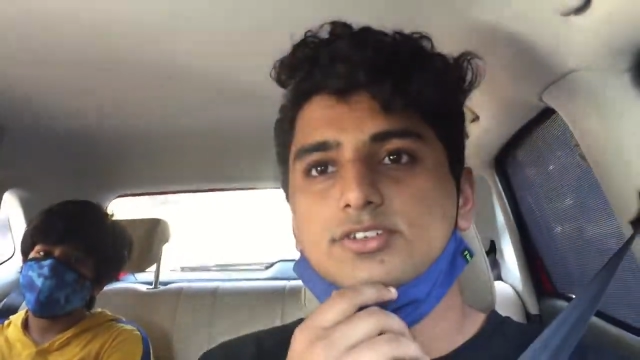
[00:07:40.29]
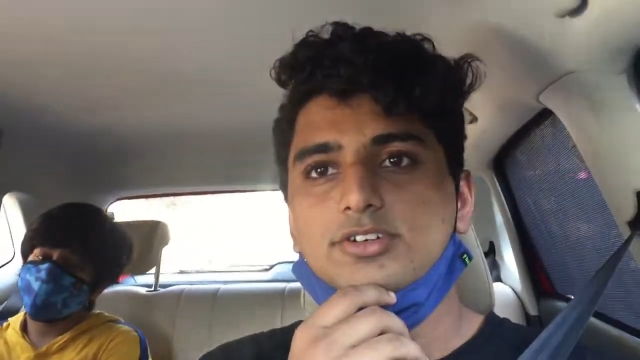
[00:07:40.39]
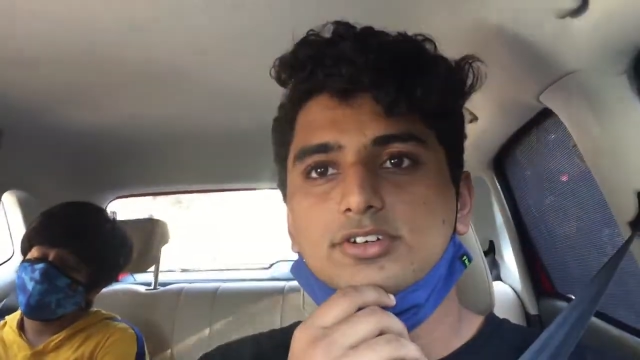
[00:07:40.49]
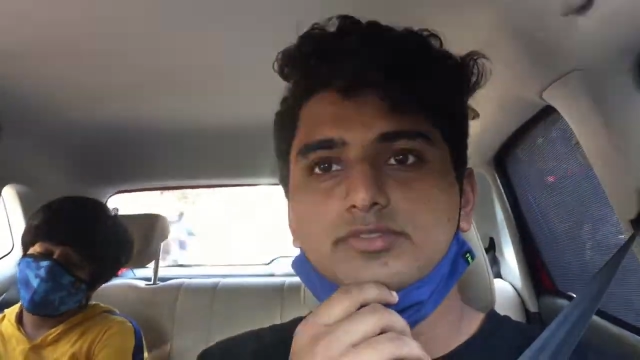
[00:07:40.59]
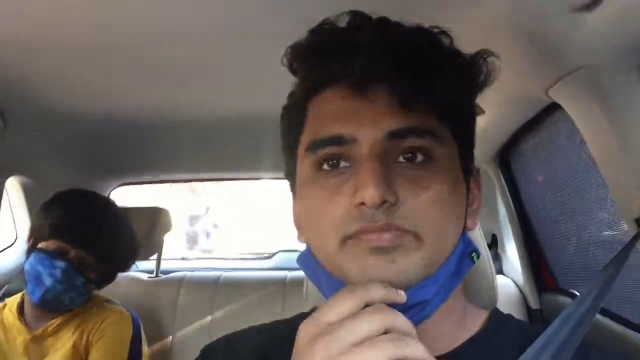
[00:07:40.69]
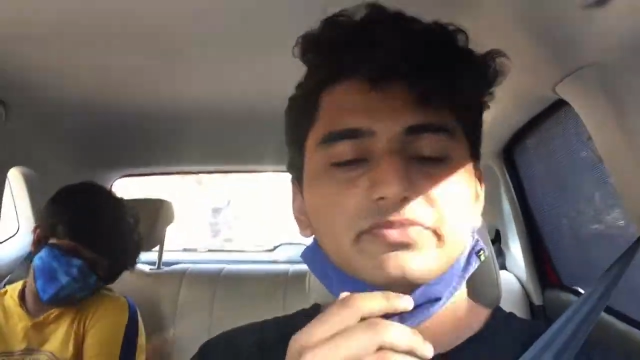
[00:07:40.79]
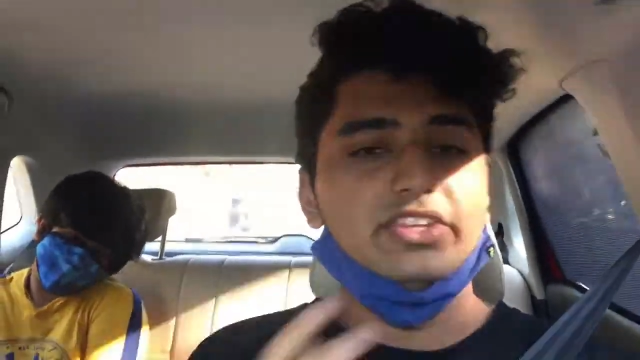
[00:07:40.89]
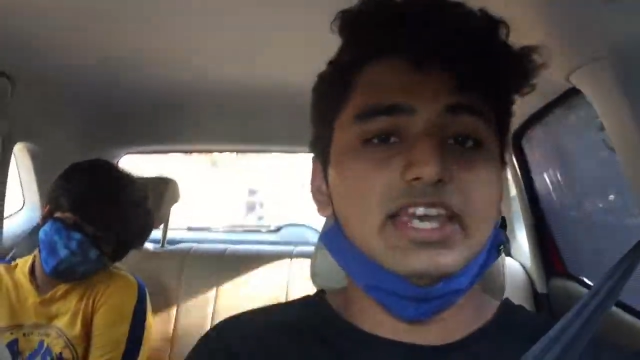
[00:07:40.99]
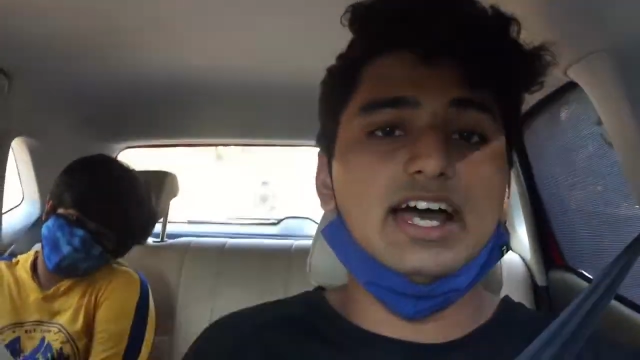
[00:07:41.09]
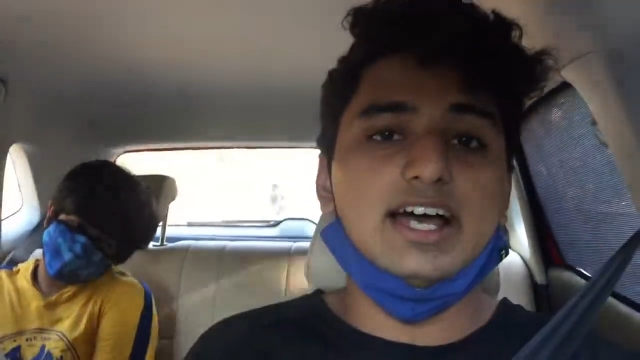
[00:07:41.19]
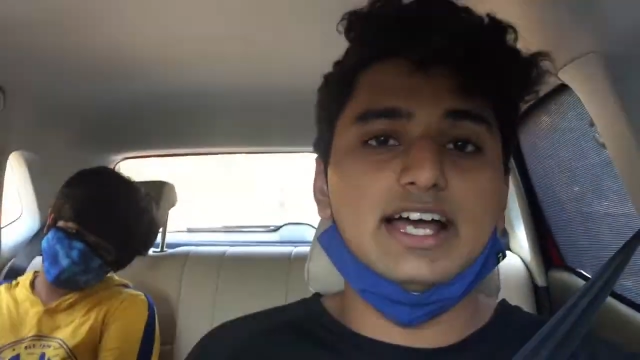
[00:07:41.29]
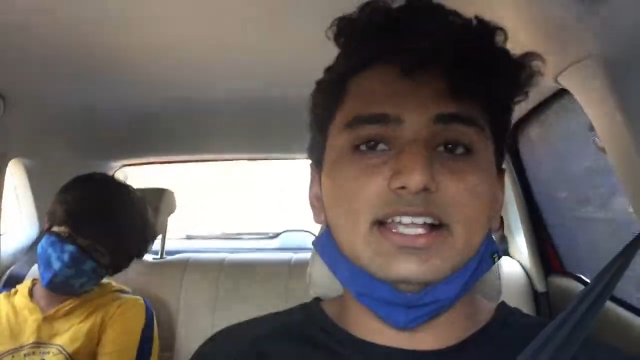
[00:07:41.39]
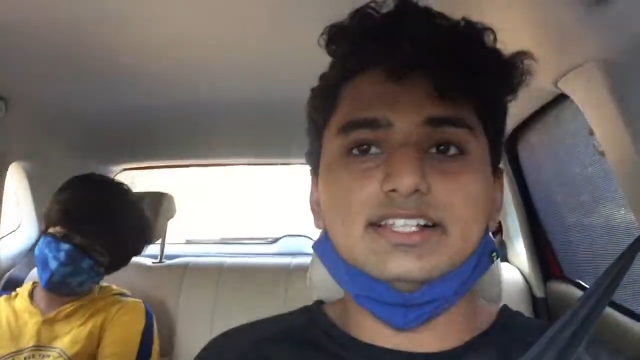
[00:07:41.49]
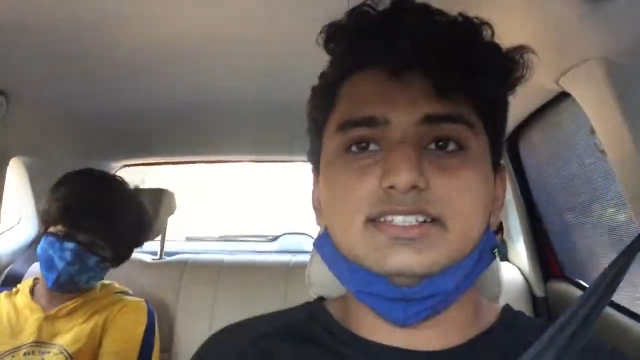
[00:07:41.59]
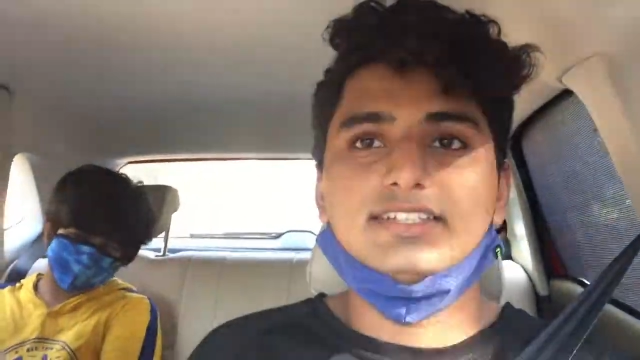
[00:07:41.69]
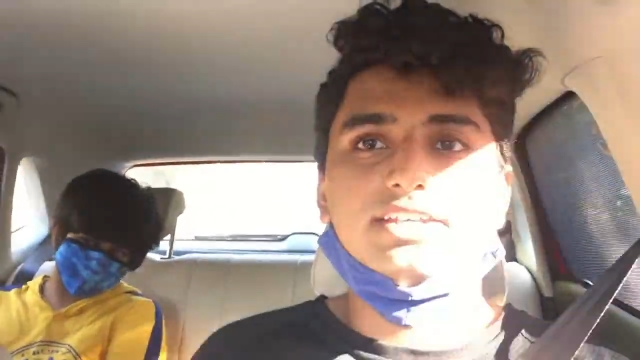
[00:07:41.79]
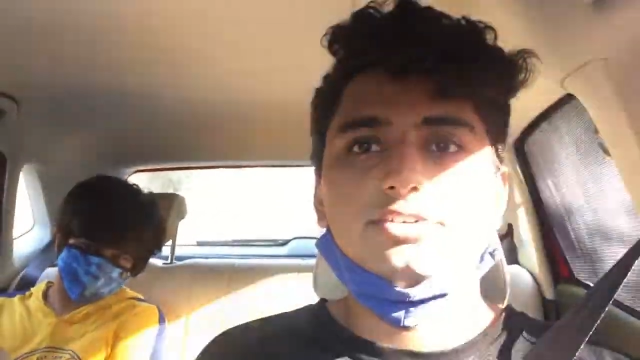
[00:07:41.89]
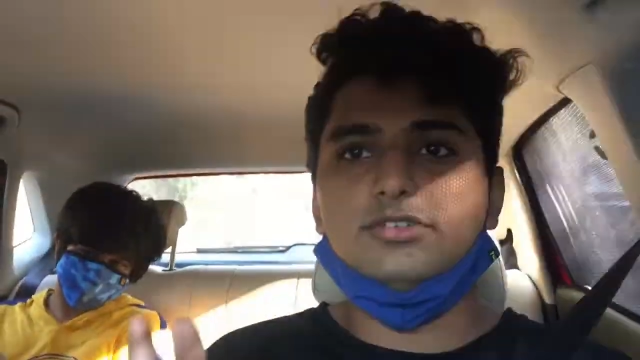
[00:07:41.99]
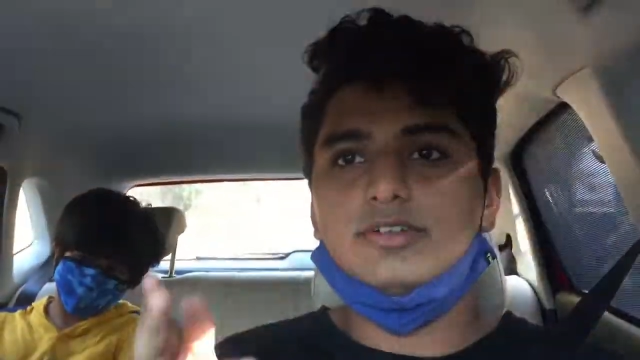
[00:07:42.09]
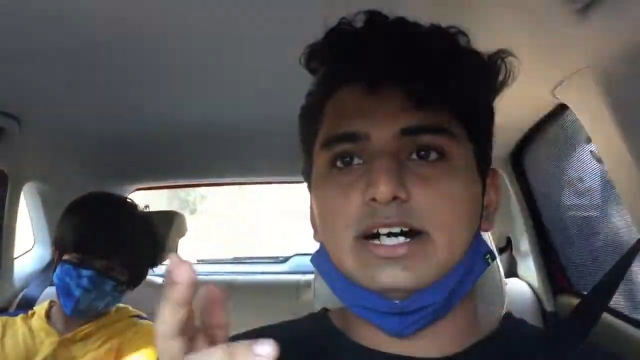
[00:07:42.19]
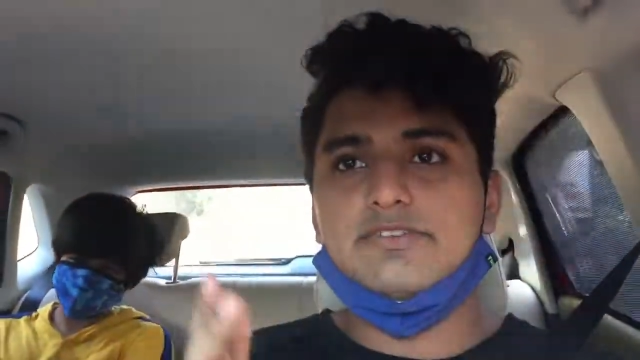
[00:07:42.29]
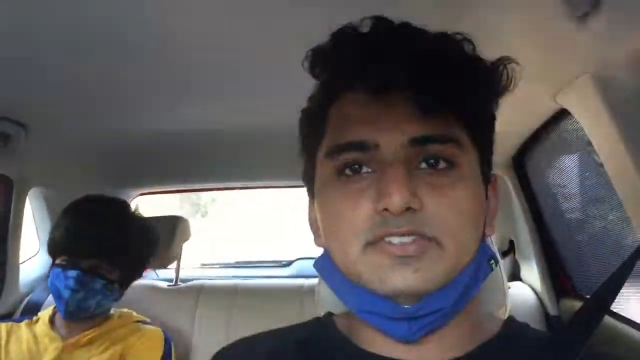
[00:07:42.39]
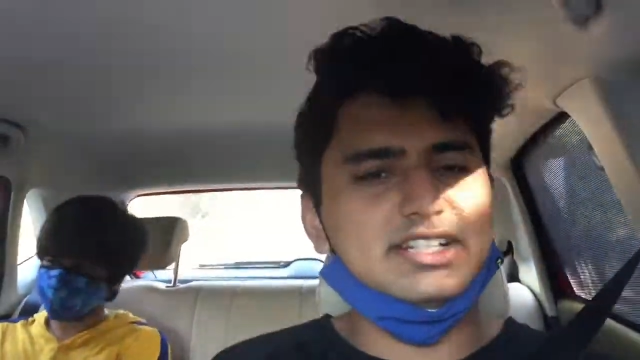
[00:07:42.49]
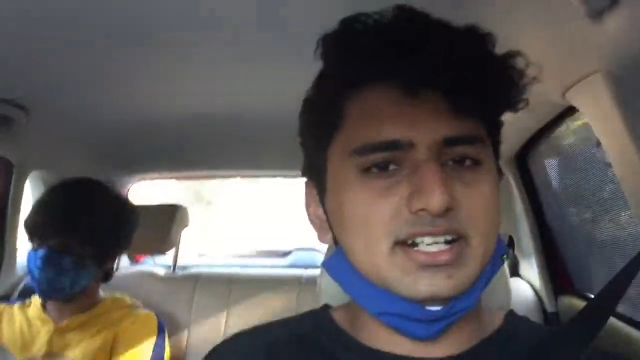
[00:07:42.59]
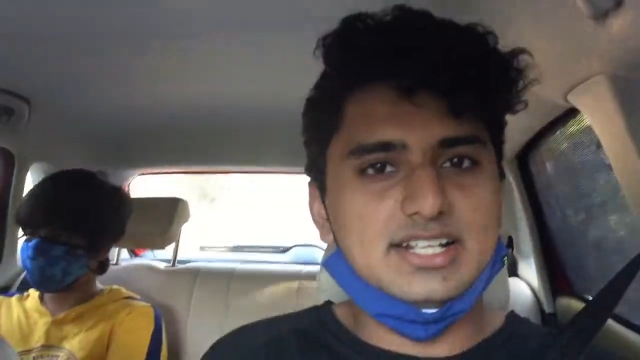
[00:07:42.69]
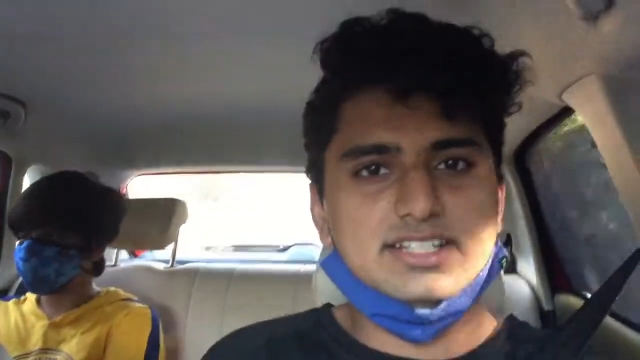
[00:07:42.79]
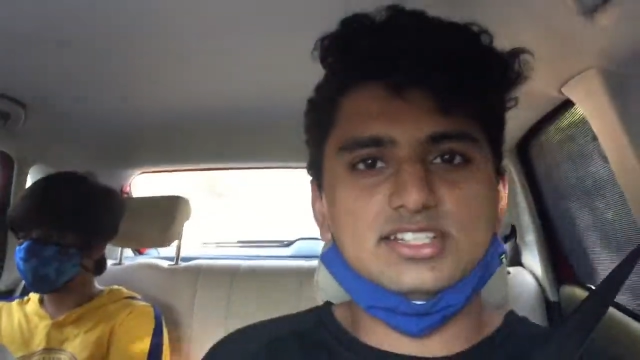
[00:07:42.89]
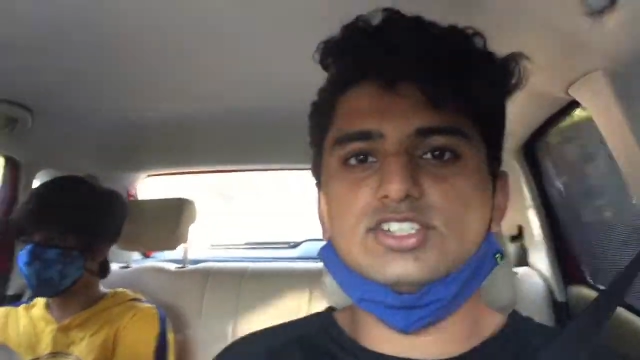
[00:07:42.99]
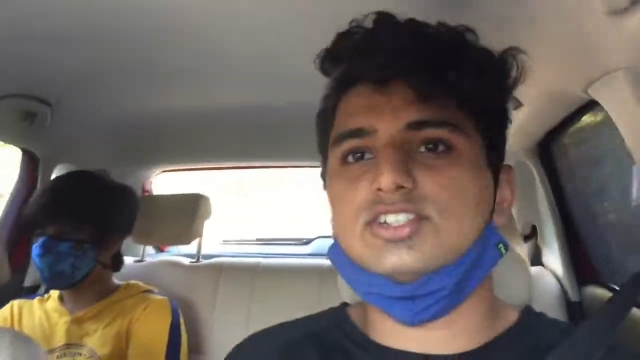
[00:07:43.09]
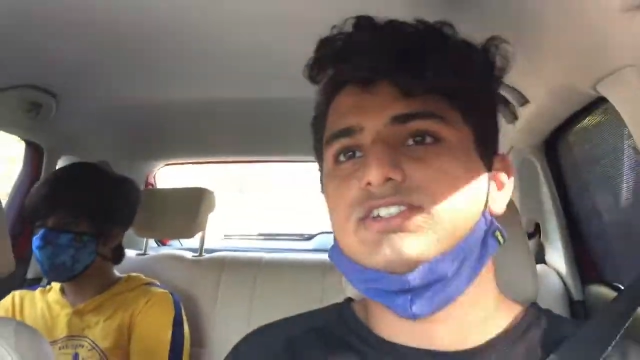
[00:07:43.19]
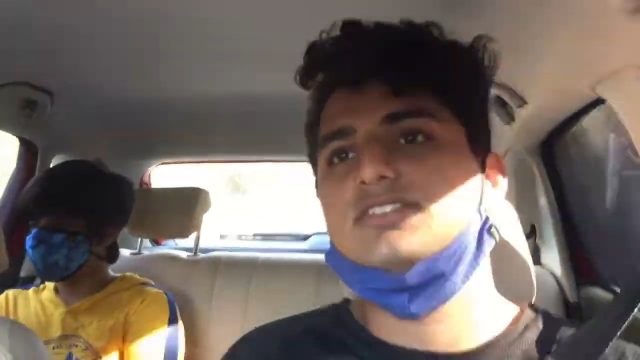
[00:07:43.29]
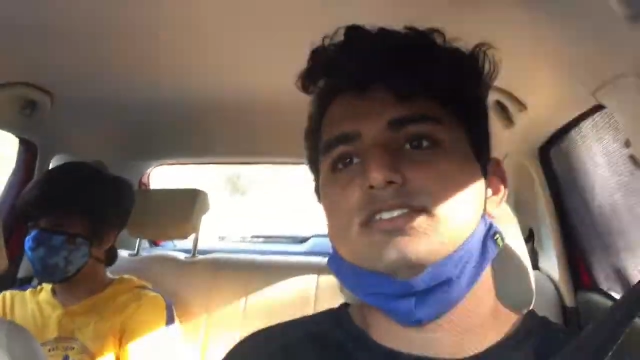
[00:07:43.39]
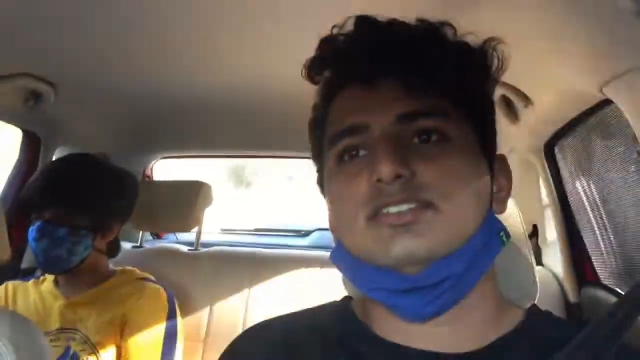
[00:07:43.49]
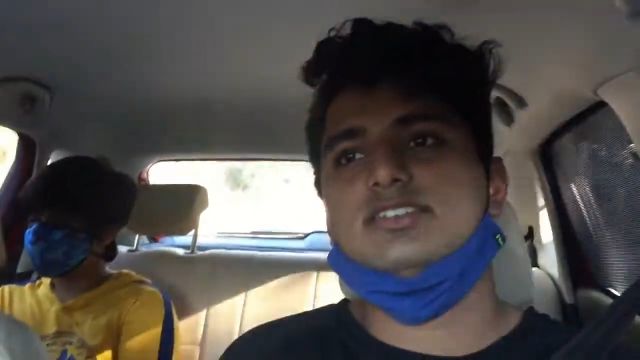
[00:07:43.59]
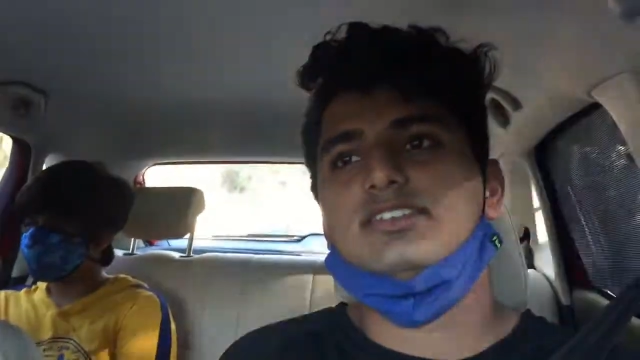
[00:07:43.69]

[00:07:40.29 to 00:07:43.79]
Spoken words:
So yeah, I'll see you after lunch.